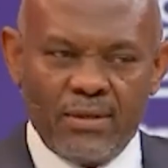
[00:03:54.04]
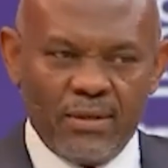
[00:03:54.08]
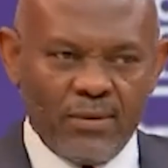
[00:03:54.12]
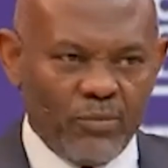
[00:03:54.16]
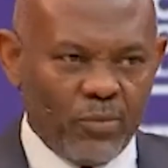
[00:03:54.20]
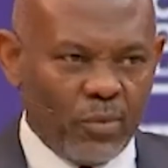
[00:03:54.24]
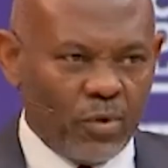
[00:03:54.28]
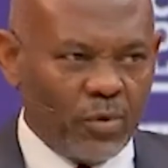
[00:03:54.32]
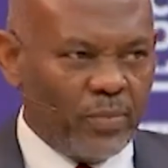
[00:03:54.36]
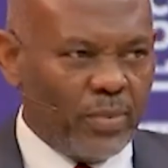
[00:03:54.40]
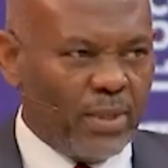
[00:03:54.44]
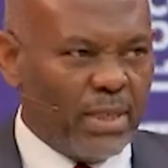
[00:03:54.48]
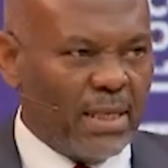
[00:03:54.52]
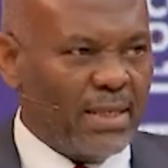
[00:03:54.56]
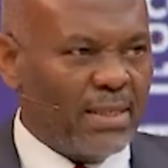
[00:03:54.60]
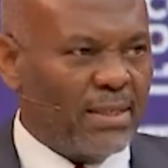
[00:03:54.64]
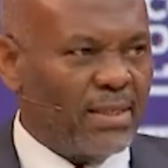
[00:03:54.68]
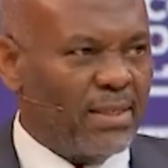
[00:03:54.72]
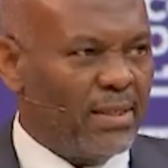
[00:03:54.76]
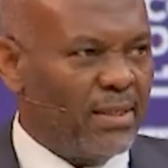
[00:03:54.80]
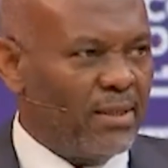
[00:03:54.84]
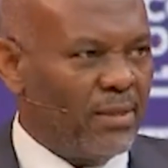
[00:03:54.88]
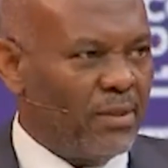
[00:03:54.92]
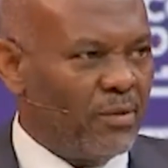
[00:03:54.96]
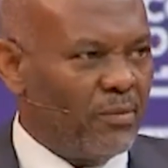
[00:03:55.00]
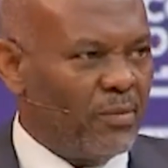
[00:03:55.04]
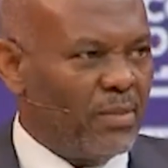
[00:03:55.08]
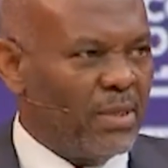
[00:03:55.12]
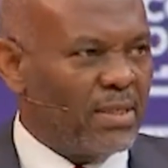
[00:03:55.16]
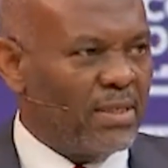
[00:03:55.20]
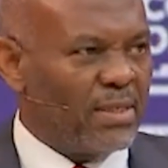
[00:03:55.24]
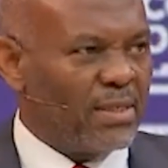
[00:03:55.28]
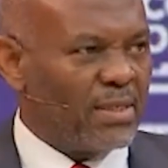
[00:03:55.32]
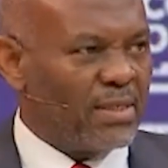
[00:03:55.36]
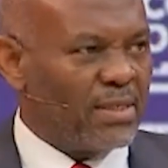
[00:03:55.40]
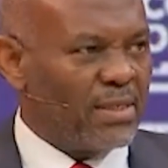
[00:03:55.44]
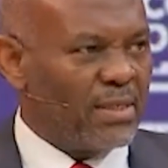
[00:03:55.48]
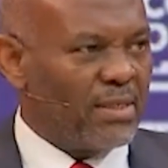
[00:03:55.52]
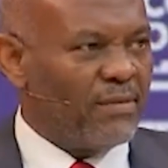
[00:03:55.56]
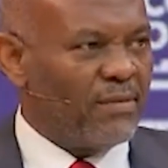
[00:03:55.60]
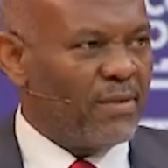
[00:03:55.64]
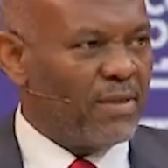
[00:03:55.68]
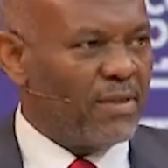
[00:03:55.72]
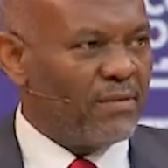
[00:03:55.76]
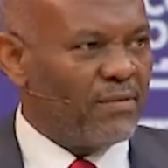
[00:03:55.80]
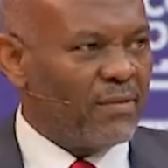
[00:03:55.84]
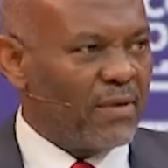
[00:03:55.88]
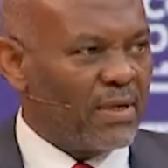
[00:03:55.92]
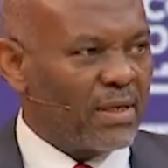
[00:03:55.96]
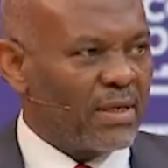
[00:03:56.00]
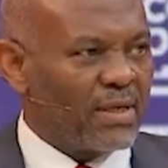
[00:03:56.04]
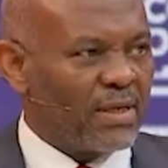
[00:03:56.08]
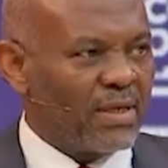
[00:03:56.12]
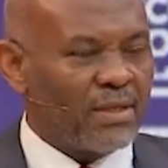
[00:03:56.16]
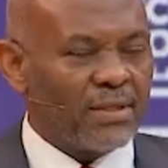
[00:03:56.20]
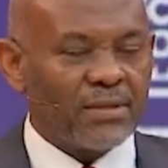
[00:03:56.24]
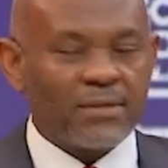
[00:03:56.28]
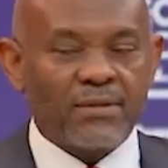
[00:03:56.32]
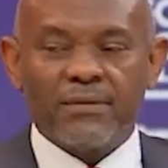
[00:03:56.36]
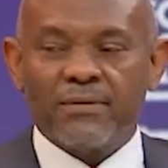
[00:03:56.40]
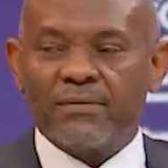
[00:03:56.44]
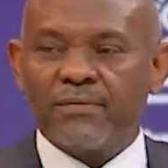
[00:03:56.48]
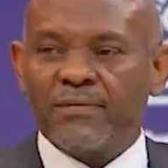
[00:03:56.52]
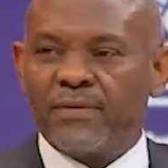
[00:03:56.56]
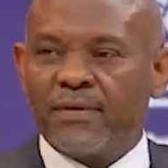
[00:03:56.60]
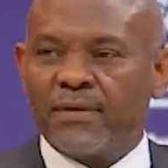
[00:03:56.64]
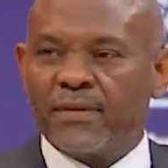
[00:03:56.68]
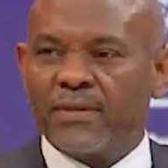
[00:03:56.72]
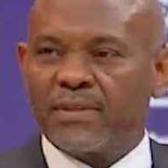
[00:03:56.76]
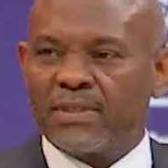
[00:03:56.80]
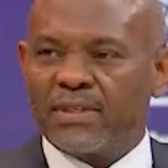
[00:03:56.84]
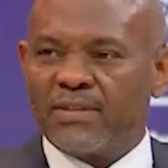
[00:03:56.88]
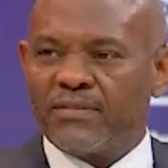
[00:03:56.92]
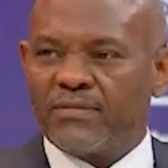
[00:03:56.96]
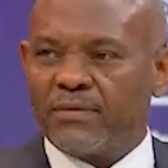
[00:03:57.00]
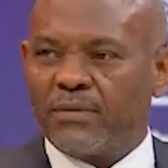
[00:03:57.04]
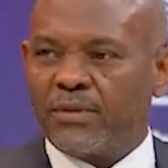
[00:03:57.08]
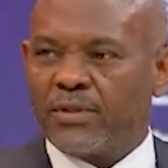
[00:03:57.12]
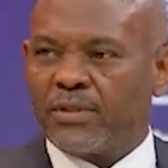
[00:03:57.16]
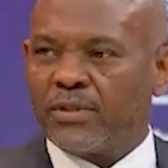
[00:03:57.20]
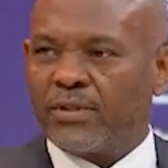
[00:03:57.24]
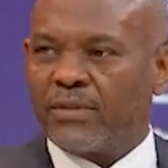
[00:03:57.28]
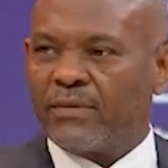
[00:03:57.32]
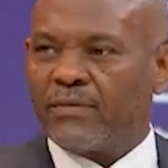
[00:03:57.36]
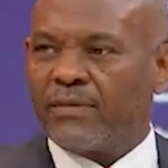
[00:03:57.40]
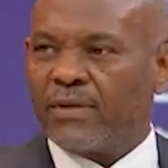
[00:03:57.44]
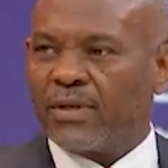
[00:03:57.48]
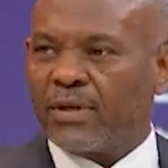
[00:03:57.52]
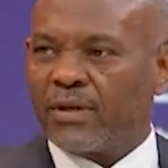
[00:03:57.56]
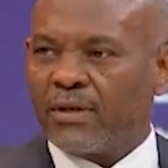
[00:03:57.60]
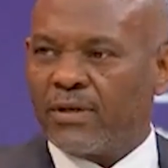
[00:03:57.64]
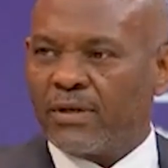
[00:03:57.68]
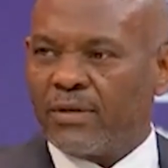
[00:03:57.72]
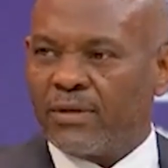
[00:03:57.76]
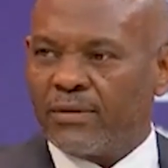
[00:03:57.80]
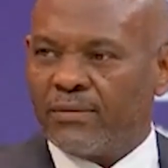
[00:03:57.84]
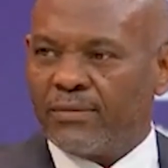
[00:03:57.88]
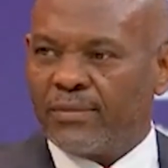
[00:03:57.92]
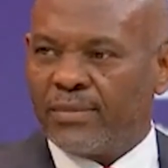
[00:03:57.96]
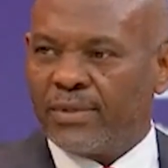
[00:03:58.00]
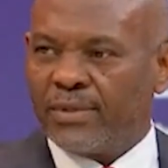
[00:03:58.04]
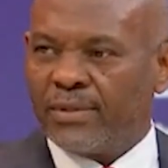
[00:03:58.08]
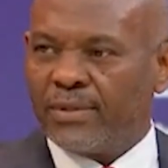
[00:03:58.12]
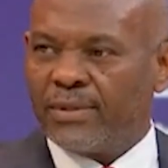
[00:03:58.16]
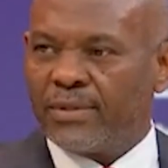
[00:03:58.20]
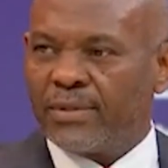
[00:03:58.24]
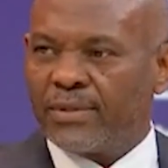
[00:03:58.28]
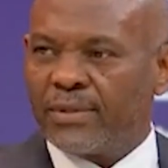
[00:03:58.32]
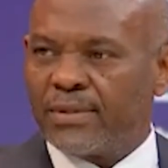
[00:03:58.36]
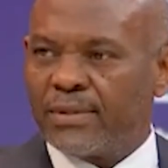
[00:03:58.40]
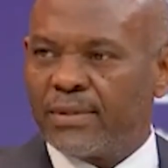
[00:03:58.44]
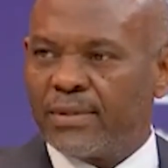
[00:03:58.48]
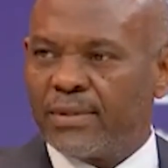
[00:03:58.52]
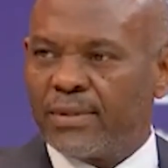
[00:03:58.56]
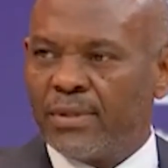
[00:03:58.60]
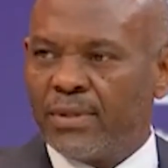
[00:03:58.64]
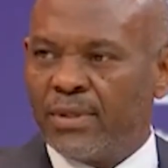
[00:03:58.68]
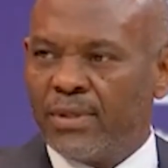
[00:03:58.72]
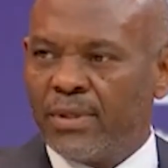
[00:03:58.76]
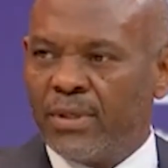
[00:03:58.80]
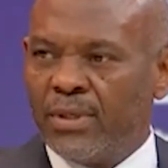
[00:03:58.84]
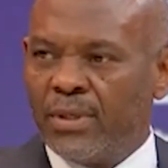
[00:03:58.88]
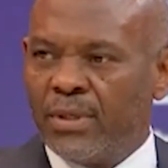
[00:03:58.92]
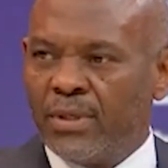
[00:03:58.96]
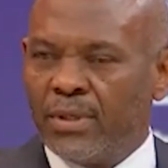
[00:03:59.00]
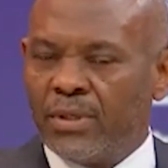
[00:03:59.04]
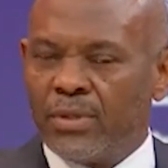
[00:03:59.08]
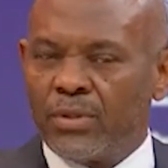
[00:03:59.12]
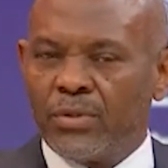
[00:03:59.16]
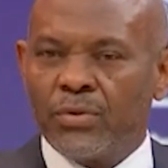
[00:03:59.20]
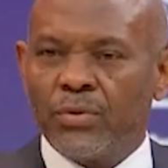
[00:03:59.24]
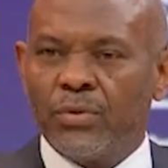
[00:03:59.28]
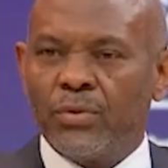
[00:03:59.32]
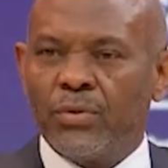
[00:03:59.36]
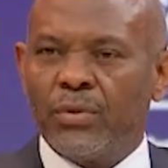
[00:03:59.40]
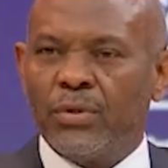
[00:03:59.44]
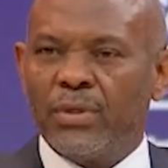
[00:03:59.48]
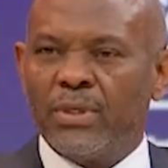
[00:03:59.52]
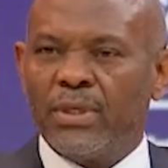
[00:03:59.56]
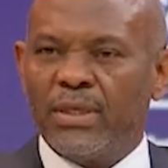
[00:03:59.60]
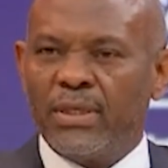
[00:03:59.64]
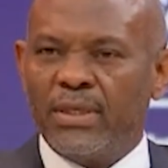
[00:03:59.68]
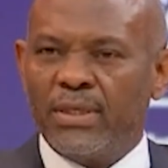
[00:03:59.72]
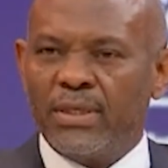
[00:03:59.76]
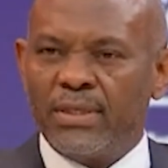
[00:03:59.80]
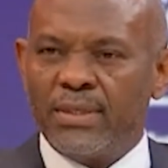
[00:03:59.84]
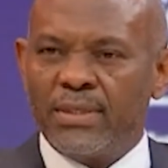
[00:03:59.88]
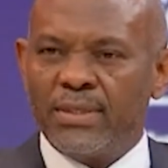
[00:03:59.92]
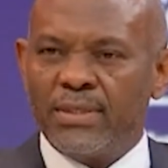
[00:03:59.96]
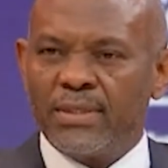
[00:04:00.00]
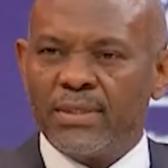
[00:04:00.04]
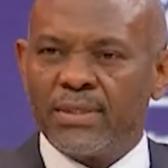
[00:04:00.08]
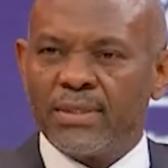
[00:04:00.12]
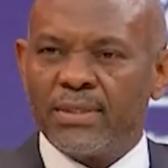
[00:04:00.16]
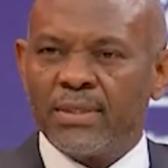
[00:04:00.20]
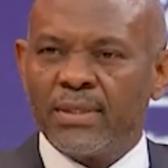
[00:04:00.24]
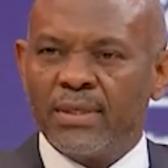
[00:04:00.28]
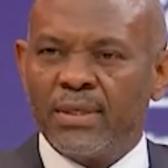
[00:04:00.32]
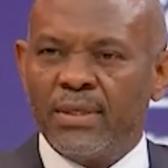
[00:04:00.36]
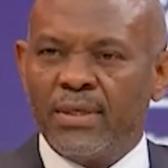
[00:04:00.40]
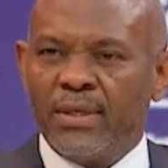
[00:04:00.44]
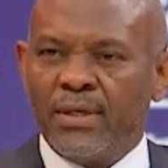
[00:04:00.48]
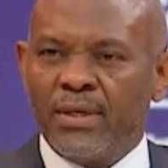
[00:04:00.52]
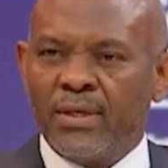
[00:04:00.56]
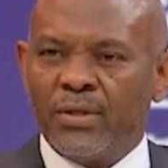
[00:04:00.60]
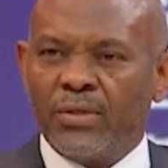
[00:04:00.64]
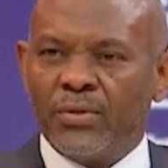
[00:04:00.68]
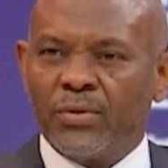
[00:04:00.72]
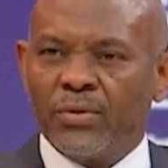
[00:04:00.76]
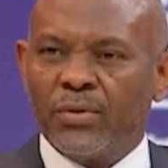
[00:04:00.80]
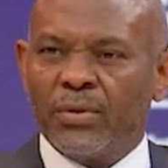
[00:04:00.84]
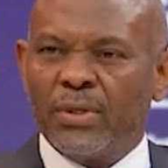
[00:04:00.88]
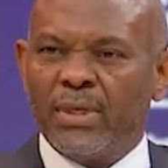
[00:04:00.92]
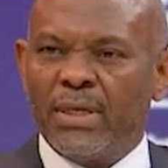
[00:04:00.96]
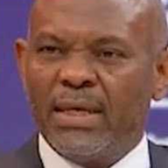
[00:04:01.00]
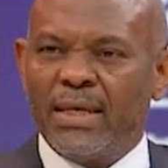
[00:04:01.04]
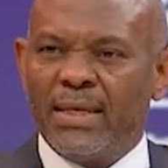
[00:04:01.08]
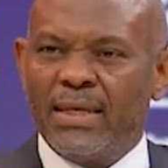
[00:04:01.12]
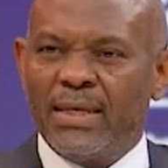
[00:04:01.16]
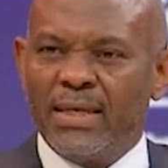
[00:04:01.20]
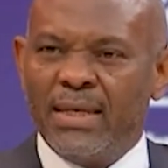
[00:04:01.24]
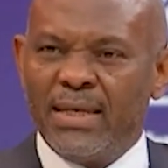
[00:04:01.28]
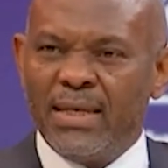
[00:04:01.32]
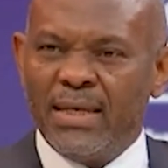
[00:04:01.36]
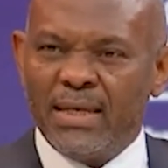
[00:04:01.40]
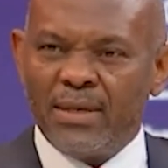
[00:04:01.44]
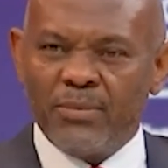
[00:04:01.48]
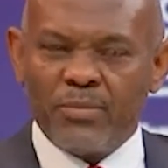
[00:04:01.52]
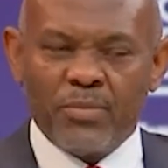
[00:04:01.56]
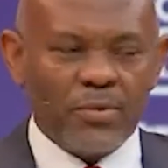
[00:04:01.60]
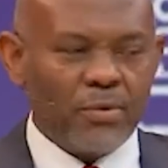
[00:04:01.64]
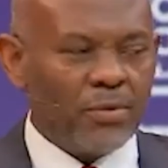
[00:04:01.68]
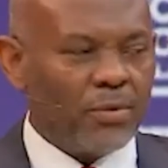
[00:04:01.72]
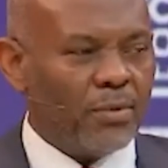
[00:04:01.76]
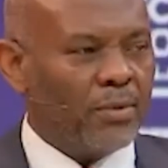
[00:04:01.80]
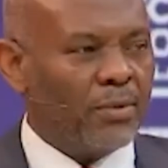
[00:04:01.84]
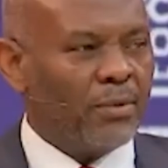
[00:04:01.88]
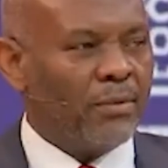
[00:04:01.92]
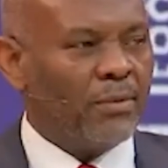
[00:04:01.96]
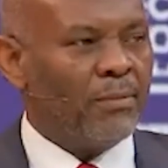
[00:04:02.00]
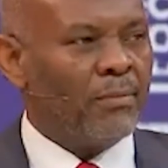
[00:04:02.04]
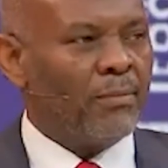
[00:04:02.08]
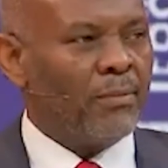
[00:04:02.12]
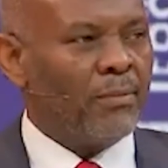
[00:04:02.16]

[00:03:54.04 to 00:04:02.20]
Mobilizing domestic savings is very critical for transformation of economies. 2 is to enable